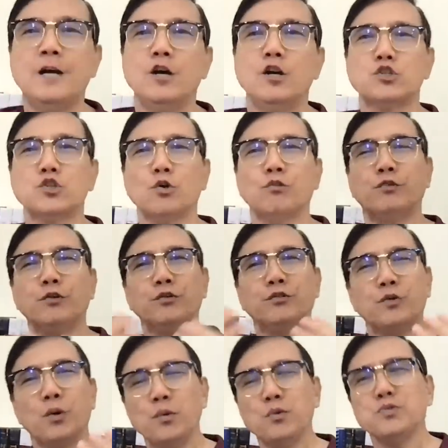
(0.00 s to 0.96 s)
So for
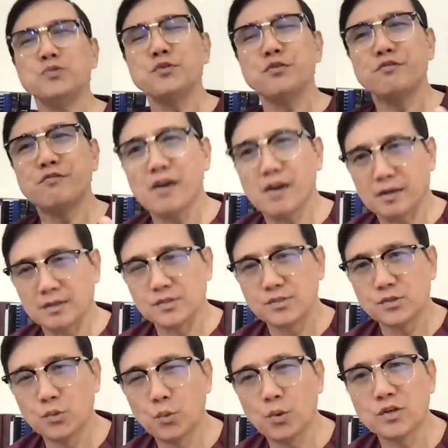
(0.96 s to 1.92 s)
those of
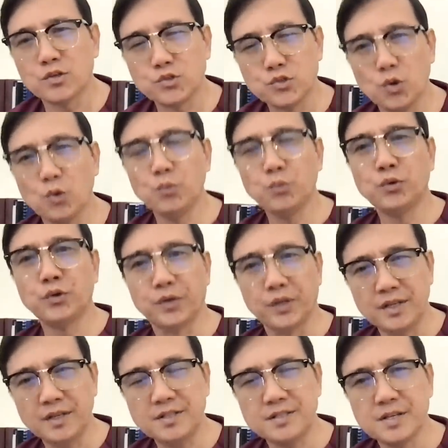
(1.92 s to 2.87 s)
us who are so
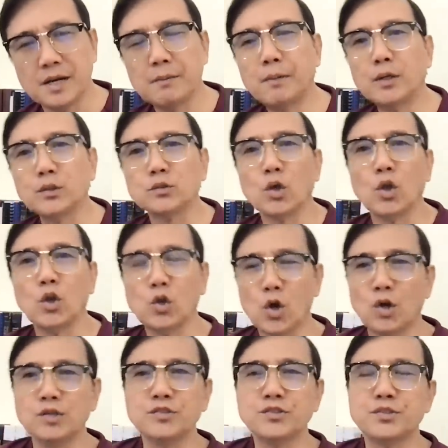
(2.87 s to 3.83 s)
worried about
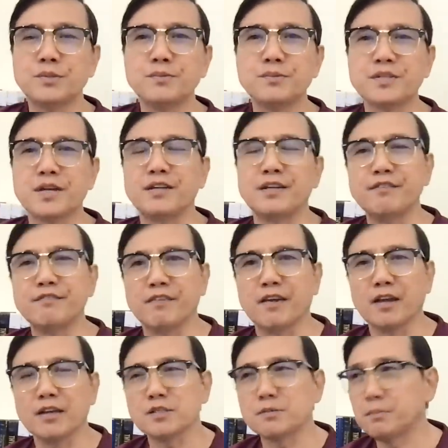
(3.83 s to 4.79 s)
long-term side
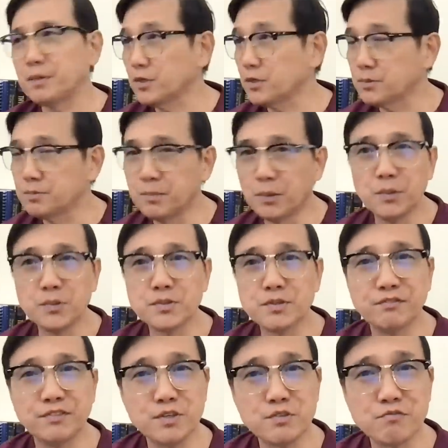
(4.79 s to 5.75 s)
effects because most
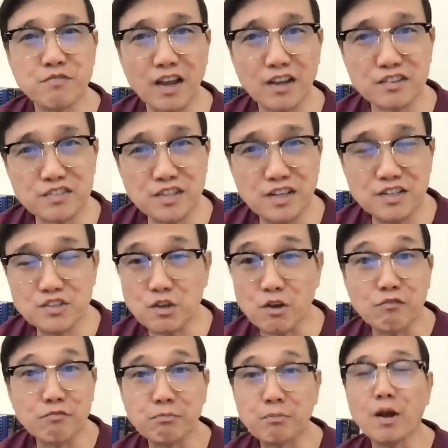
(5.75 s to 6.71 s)
of these vaccines
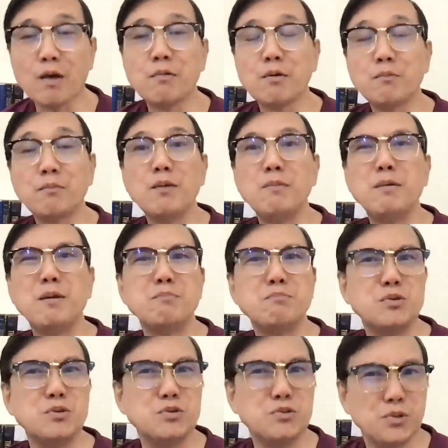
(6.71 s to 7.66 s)
have probably been
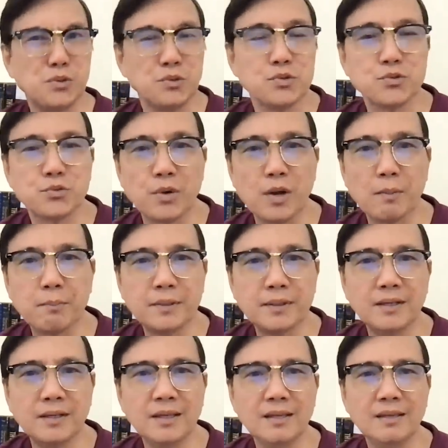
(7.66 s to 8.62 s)
produced
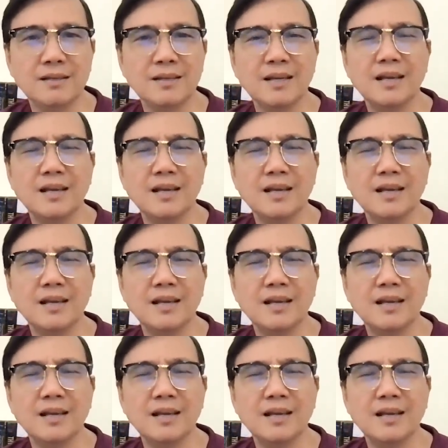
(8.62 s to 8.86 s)
rapidly,